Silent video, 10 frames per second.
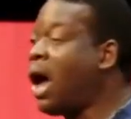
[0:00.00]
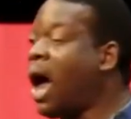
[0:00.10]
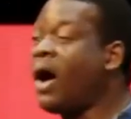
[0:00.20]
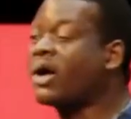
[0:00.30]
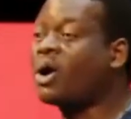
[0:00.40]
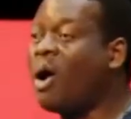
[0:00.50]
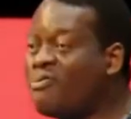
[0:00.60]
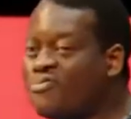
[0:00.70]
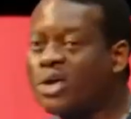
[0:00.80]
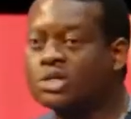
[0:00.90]
our
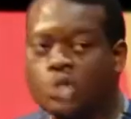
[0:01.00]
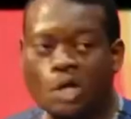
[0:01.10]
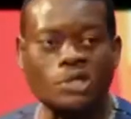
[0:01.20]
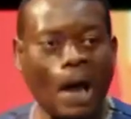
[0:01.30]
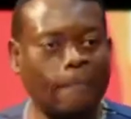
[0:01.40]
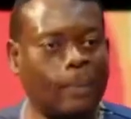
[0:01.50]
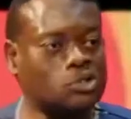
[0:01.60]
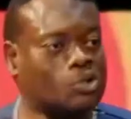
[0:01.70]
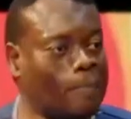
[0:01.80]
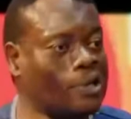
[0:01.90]
convictions
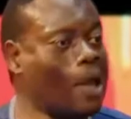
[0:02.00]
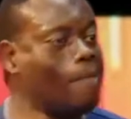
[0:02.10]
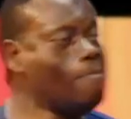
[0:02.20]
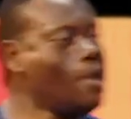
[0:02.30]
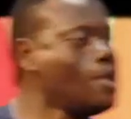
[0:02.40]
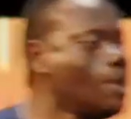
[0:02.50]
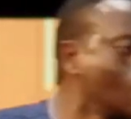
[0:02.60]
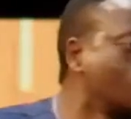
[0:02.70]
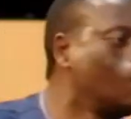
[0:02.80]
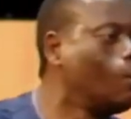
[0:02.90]
happens to be the
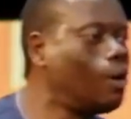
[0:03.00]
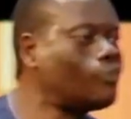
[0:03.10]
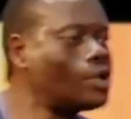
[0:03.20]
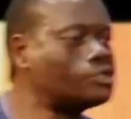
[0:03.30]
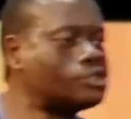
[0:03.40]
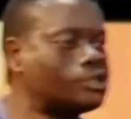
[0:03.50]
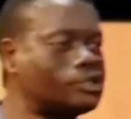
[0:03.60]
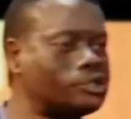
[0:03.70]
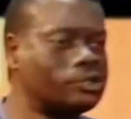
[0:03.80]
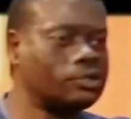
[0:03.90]
meaning of our
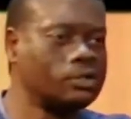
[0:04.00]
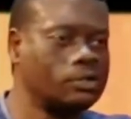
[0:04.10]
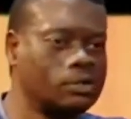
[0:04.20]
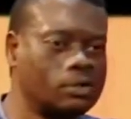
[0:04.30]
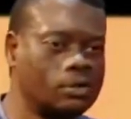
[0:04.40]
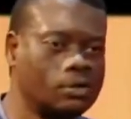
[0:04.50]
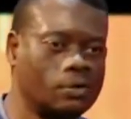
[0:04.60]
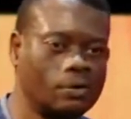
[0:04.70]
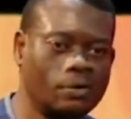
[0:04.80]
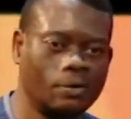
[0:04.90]
existence.
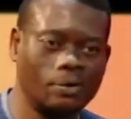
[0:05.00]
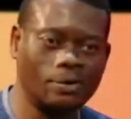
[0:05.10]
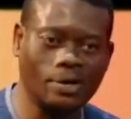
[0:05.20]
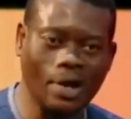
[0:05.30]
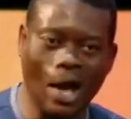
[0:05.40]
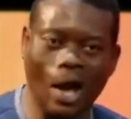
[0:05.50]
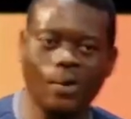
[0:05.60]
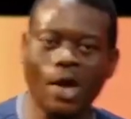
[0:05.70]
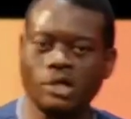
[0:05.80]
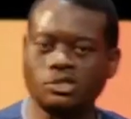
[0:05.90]
Now
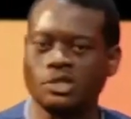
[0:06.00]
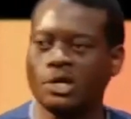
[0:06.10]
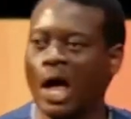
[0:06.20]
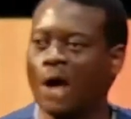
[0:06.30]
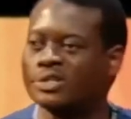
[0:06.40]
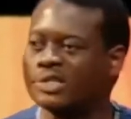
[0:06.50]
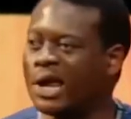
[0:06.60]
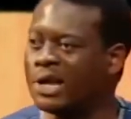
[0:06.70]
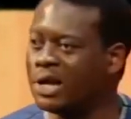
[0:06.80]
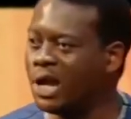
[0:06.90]
he has seen how
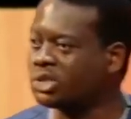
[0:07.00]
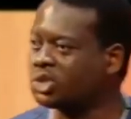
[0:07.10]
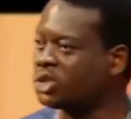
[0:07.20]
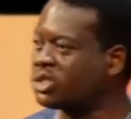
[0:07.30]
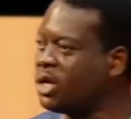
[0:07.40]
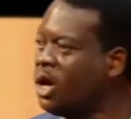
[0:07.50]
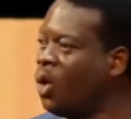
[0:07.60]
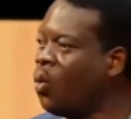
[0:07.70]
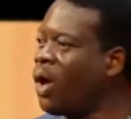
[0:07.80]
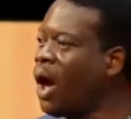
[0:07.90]
tenaciously
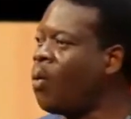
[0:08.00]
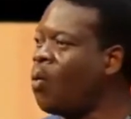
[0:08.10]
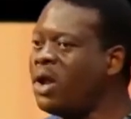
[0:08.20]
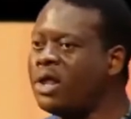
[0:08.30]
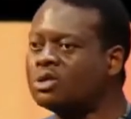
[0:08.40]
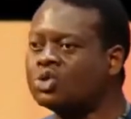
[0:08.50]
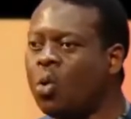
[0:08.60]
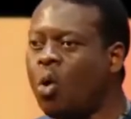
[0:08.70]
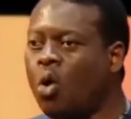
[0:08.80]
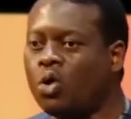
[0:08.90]
we are willing to
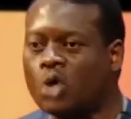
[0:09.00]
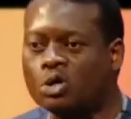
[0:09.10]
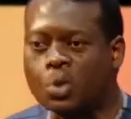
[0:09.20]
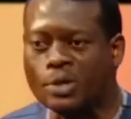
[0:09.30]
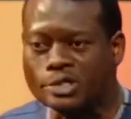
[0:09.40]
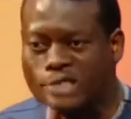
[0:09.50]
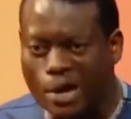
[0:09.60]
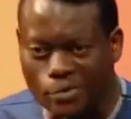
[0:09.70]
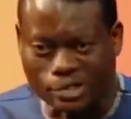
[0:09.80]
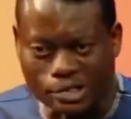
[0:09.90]
hold on to
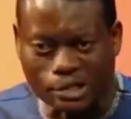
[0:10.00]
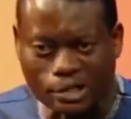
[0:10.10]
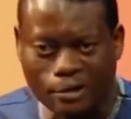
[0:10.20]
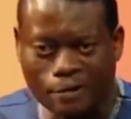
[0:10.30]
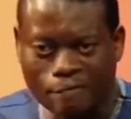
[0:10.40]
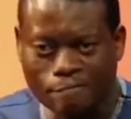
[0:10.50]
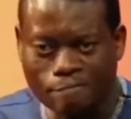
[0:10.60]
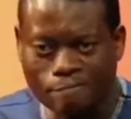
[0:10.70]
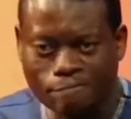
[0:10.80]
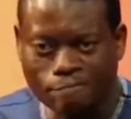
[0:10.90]
integrity.
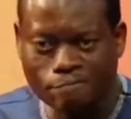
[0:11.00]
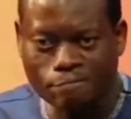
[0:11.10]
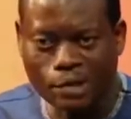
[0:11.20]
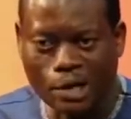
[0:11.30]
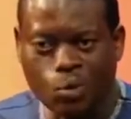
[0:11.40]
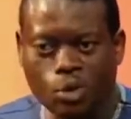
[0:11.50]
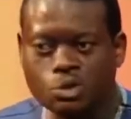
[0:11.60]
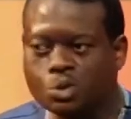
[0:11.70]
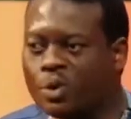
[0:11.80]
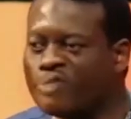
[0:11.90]
And he wants
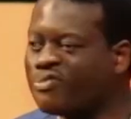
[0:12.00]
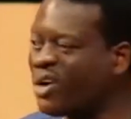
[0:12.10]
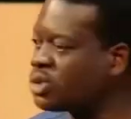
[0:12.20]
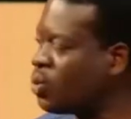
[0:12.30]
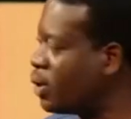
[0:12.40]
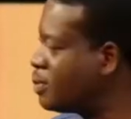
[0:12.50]
to do a fast one.